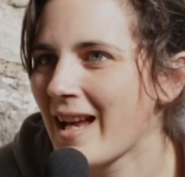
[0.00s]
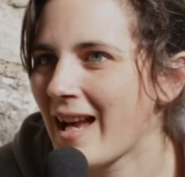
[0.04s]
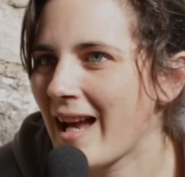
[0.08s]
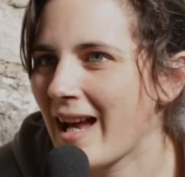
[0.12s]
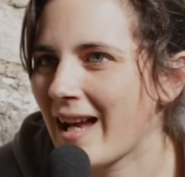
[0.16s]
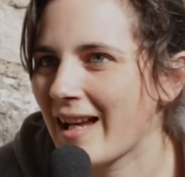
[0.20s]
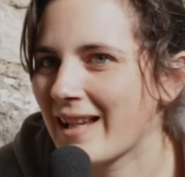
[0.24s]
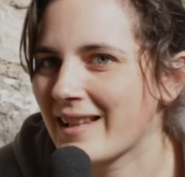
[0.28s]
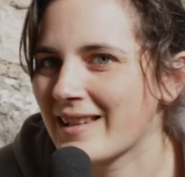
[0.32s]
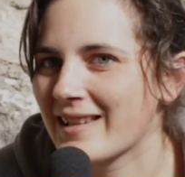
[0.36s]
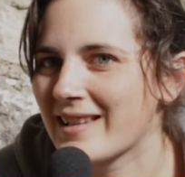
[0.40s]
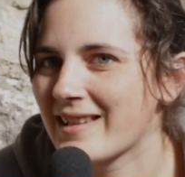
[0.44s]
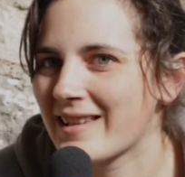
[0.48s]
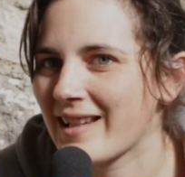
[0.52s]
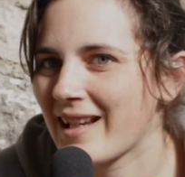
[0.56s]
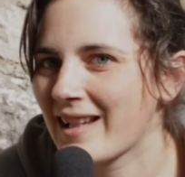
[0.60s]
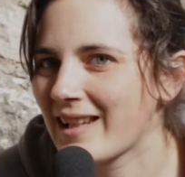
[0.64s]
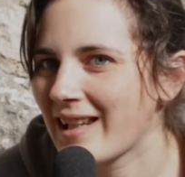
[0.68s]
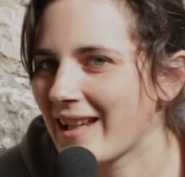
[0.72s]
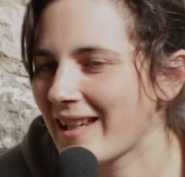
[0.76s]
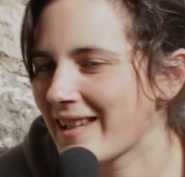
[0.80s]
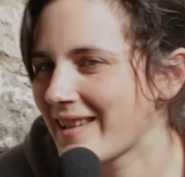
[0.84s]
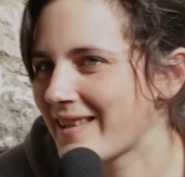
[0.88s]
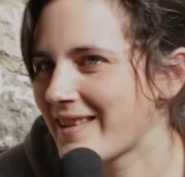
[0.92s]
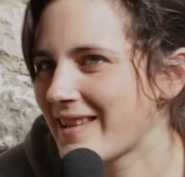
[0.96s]
and I
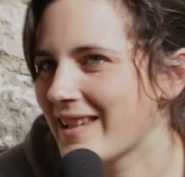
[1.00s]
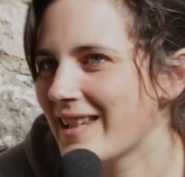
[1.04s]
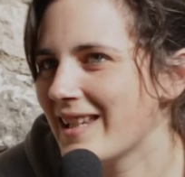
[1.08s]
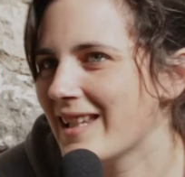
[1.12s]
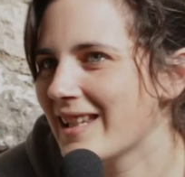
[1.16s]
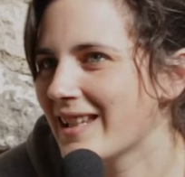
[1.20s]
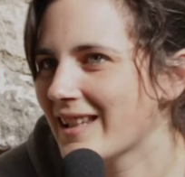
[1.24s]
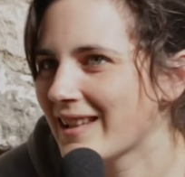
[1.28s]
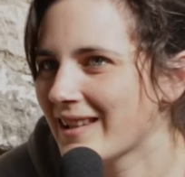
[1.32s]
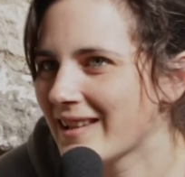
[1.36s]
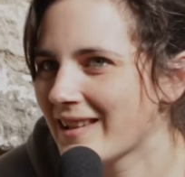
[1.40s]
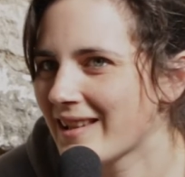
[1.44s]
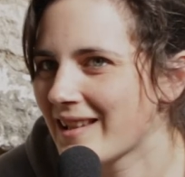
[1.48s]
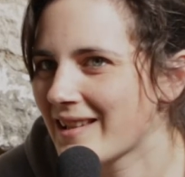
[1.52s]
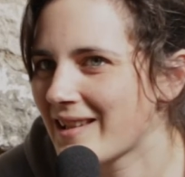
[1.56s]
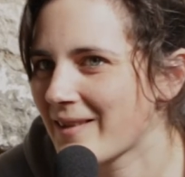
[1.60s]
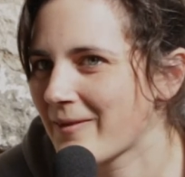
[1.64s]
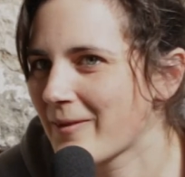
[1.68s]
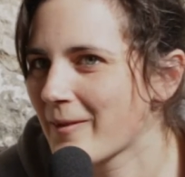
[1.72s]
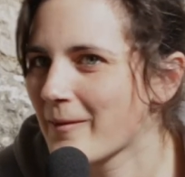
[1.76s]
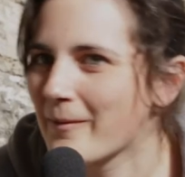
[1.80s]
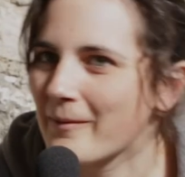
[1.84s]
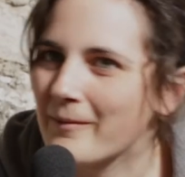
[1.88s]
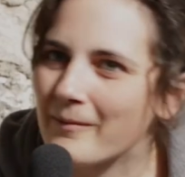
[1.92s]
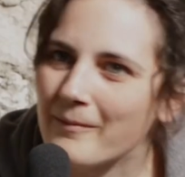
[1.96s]
like seeing the
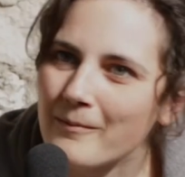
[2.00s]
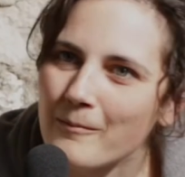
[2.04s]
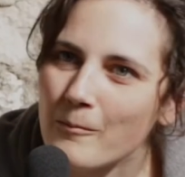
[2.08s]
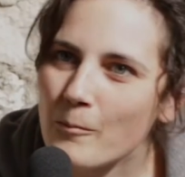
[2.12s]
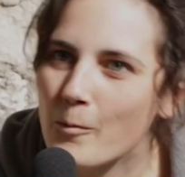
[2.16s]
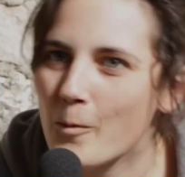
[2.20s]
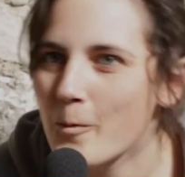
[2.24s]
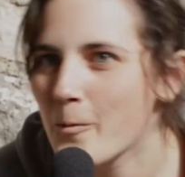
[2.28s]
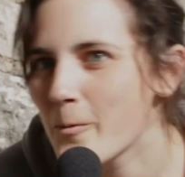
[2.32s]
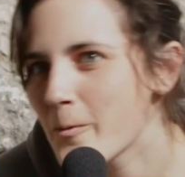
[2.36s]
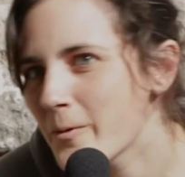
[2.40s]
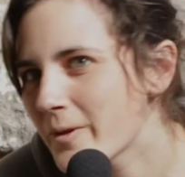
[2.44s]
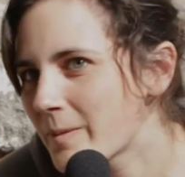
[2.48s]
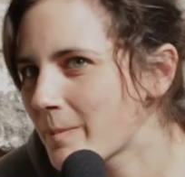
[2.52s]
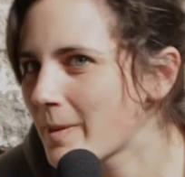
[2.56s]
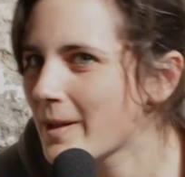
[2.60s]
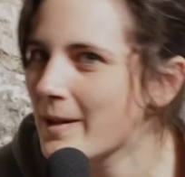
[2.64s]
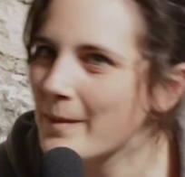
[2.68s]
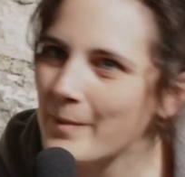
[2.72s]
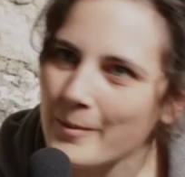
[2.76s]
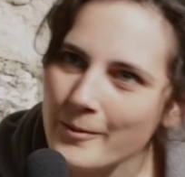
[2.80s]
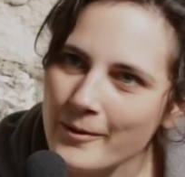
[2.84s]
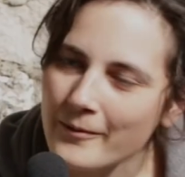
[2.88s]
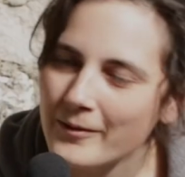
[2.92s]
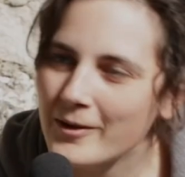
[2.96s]
different walls
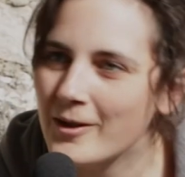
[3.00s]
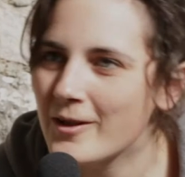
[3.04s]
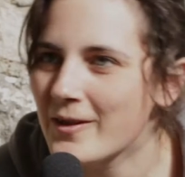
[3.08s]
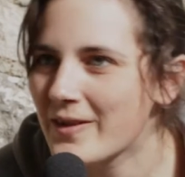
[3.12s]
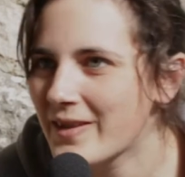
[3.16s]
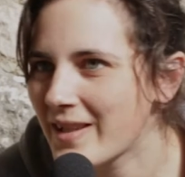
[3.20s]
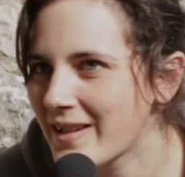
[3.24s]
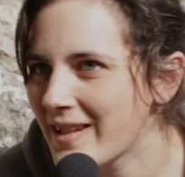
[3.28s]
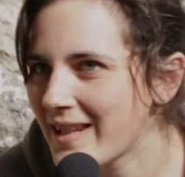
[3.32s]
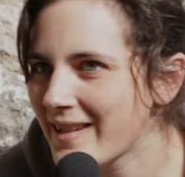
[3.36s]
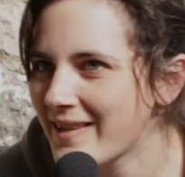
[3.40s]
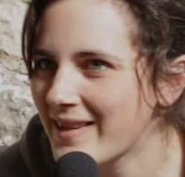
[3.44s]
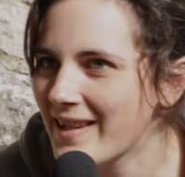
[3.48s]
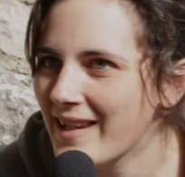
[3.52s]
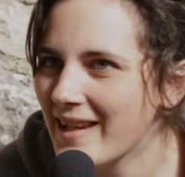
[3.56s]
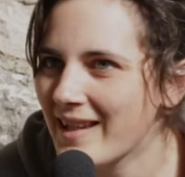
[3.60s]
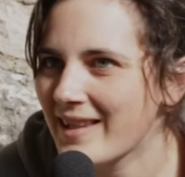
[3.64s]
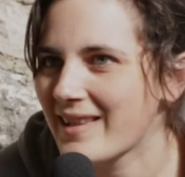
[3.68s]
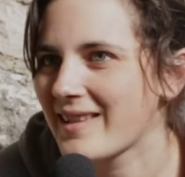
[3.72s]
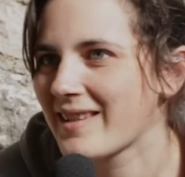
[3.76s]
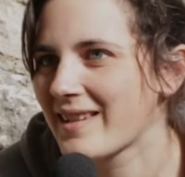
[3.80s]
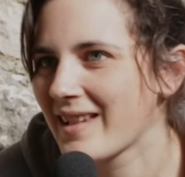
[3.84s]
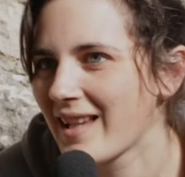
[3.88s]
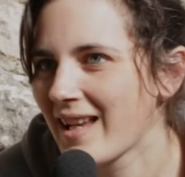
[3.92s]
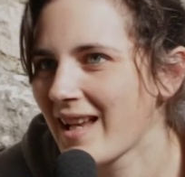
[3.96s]
people have used to knit it,
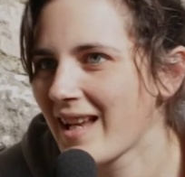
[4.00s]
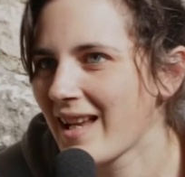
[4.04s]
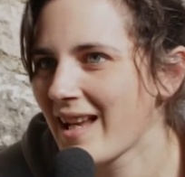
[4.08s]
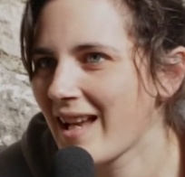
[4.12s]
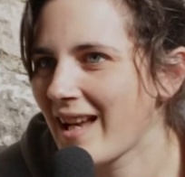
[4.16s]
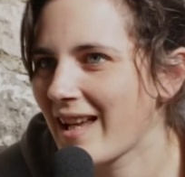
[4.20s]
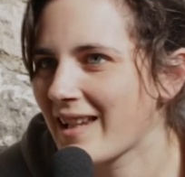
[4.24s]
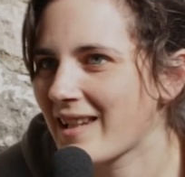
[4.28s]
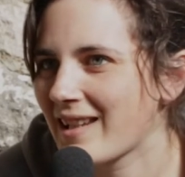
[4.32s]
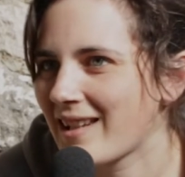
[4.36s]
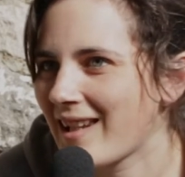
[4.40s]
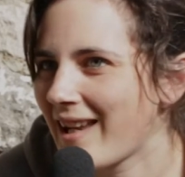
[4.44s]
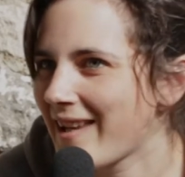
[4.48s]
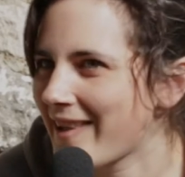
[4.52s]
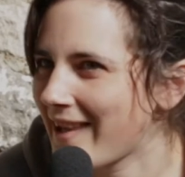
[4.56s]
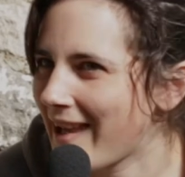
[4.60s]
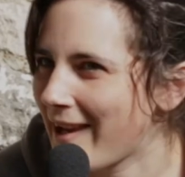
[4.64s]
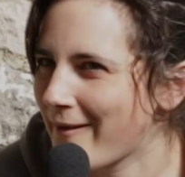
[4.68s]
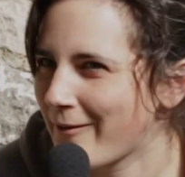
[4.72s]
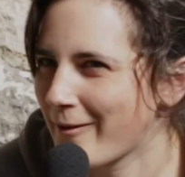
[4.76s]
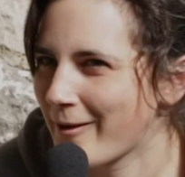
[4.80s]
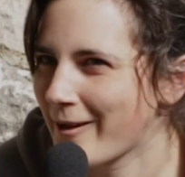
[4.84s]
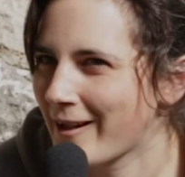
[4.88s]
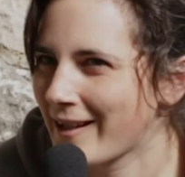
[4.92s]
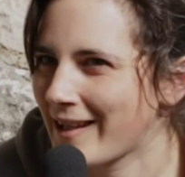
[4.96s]
and I like that
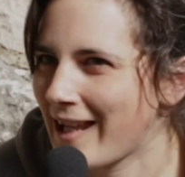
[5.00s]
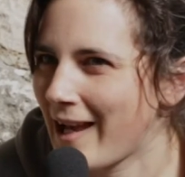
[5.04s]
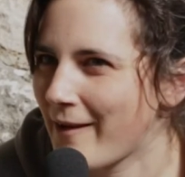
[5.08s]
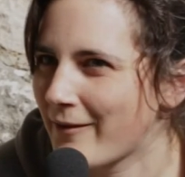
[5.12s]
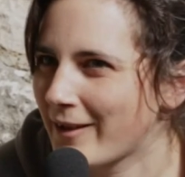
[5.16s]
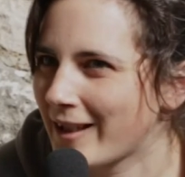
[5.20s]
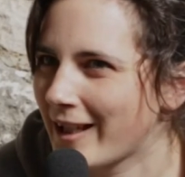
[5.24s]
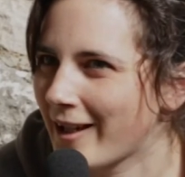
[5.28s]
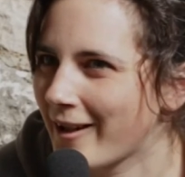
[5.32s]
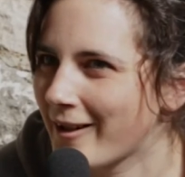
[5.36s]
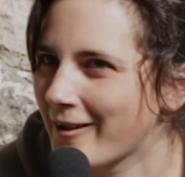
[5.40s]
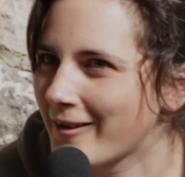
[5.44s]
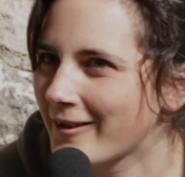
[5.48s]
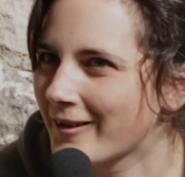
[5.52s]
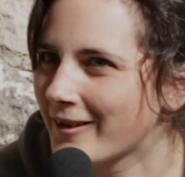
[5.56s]
everyone can have a go.